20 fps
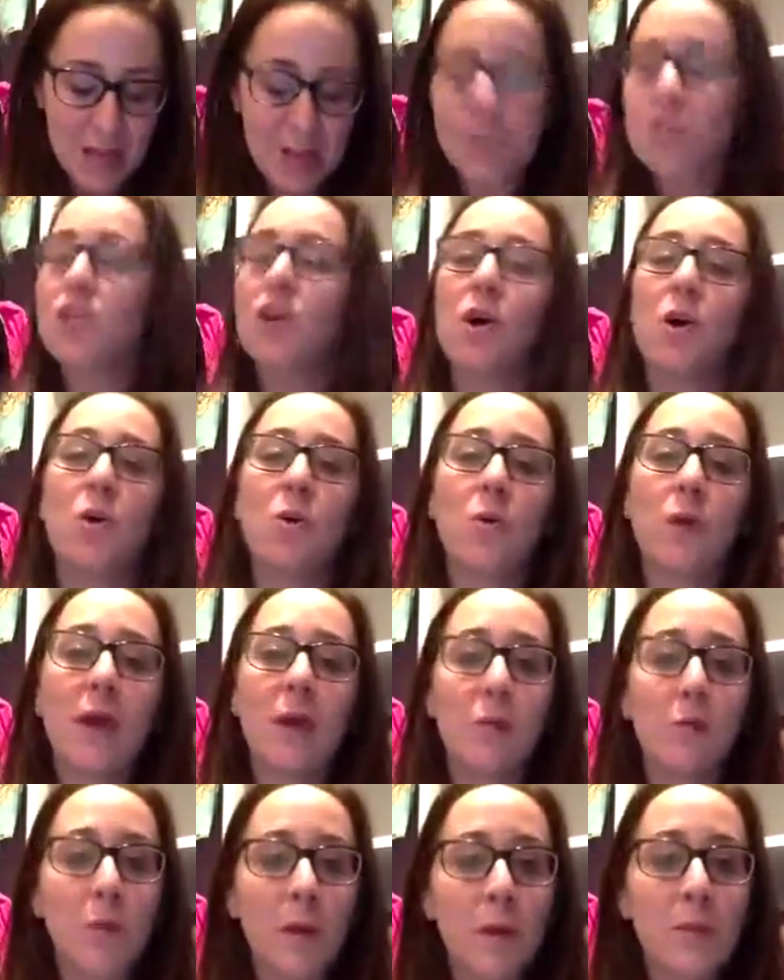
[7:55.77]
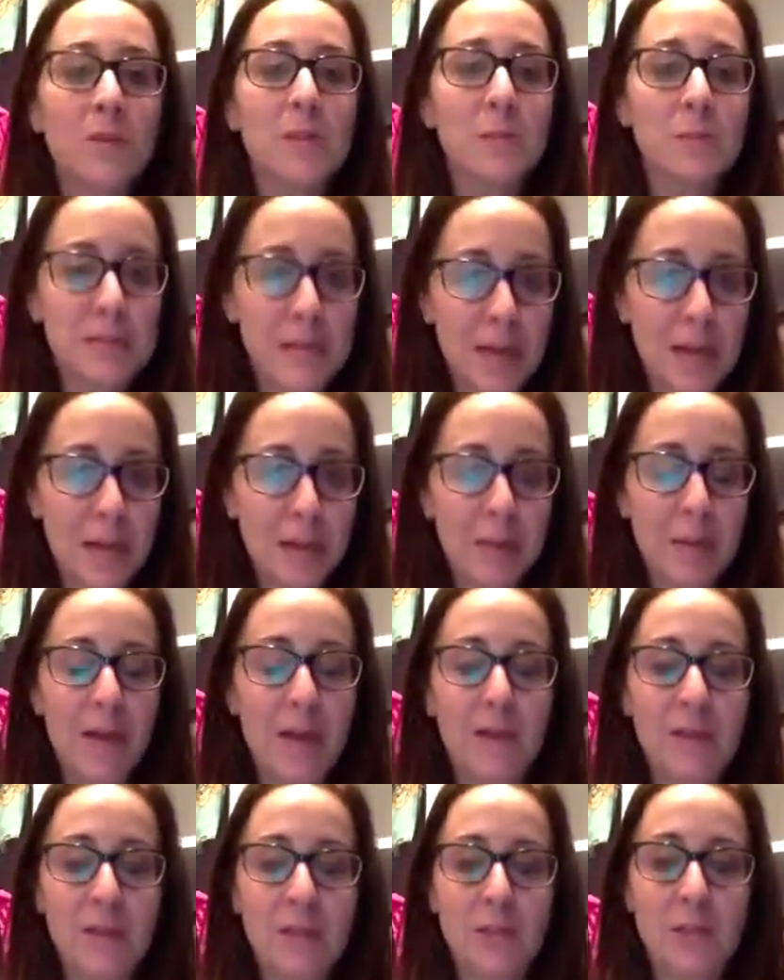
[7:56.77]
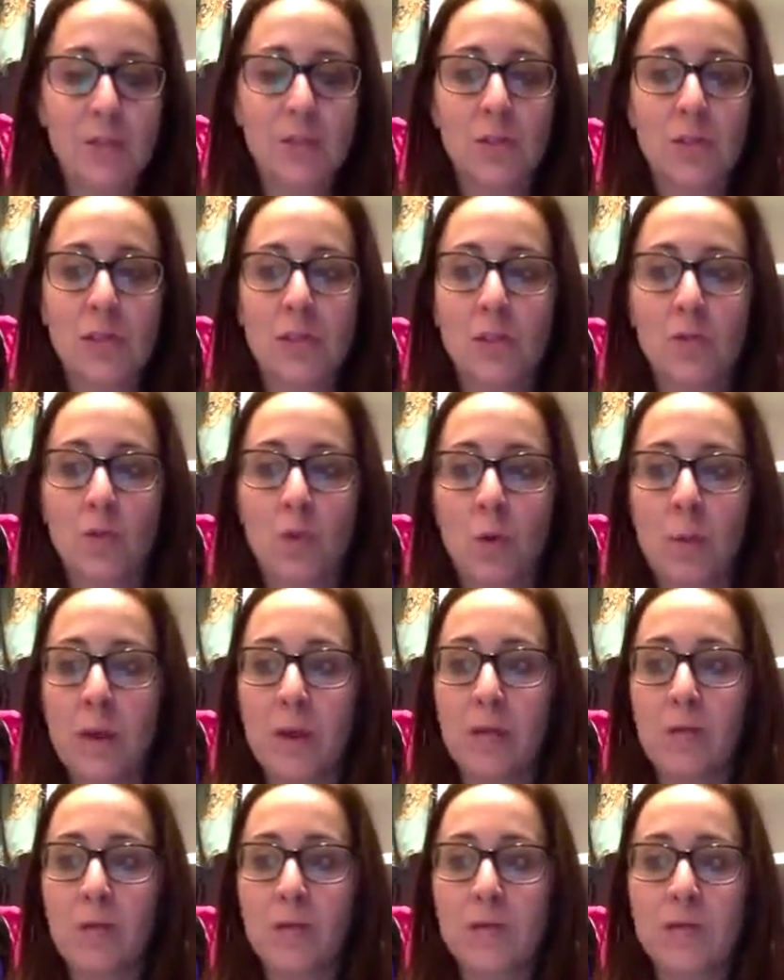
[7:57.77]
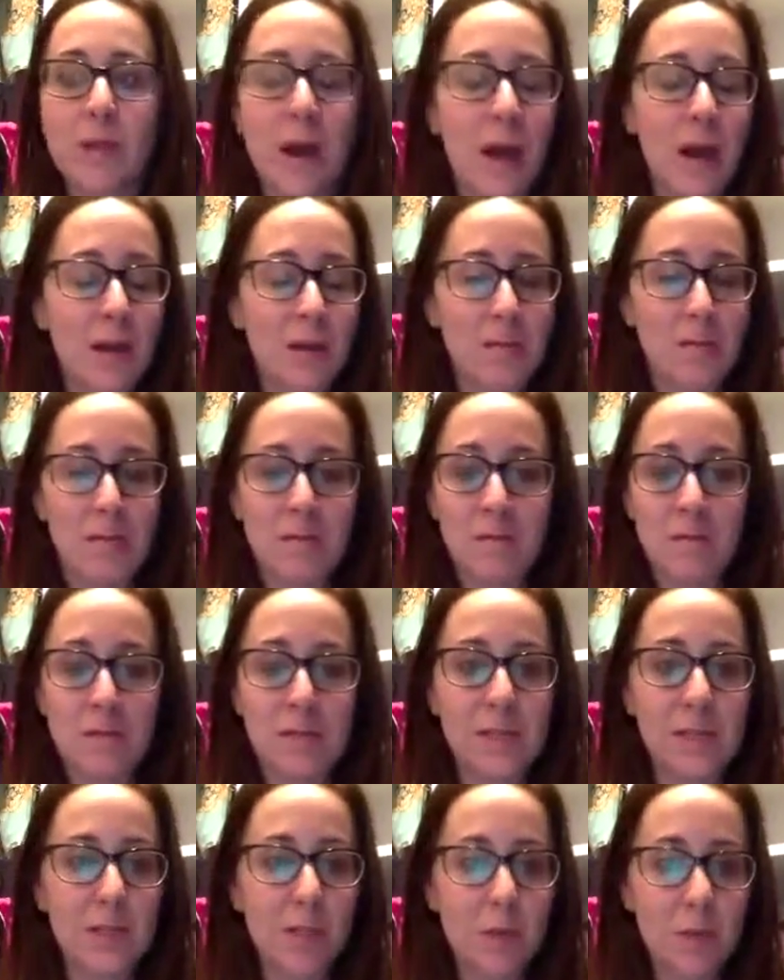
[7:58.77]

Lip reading: So it was upsetting because this woman didn't